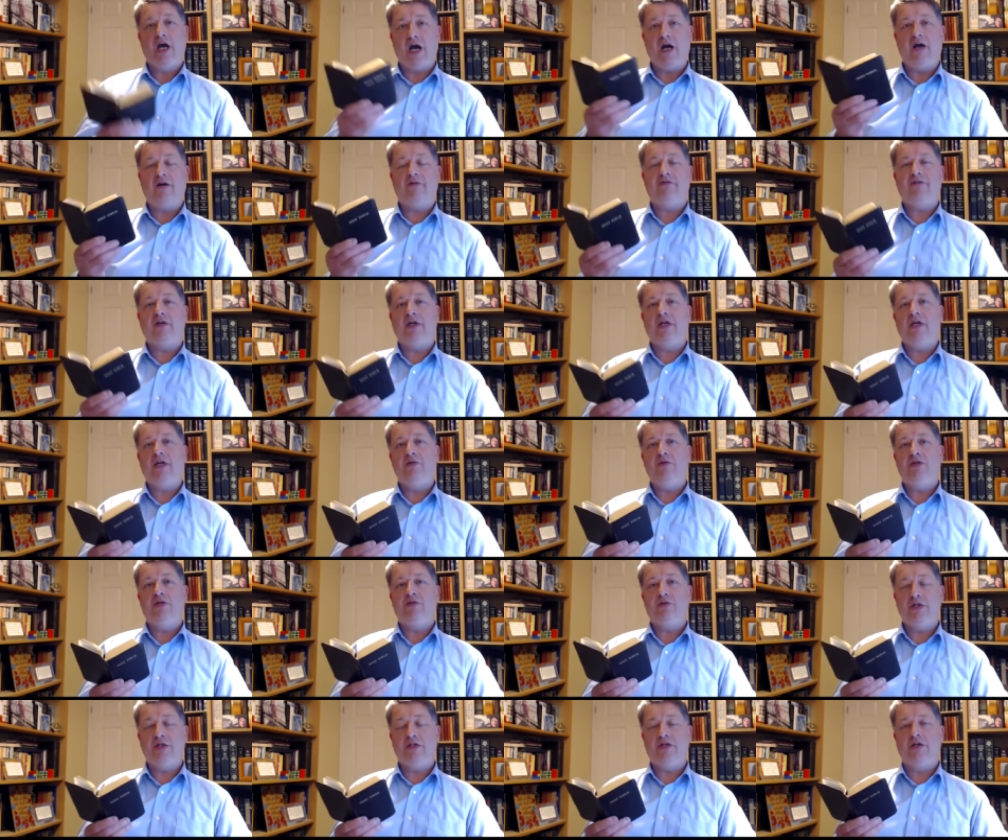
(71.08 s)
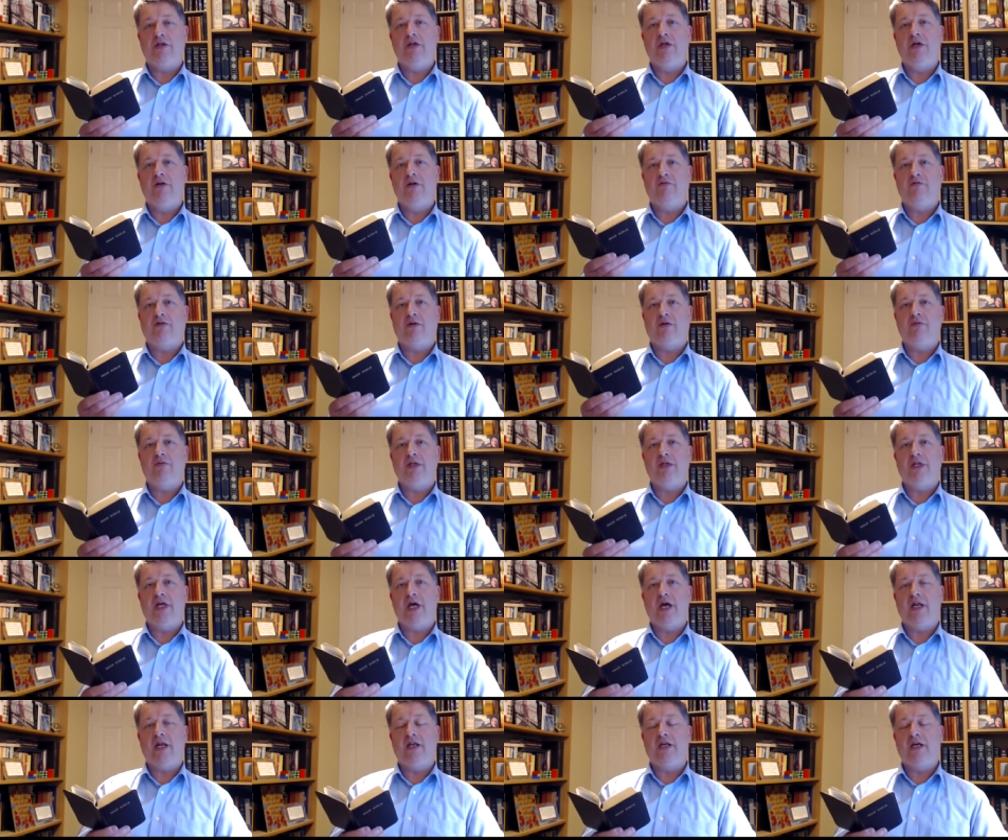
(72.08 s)
after he was risen from the
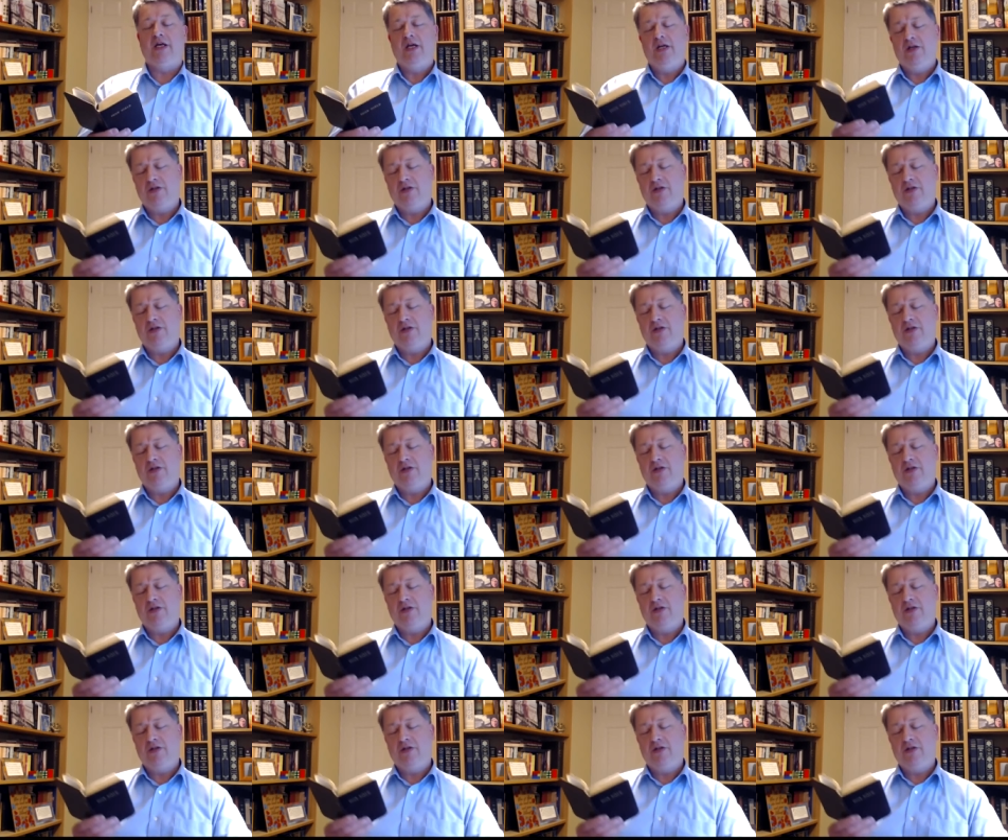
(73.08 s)
dead.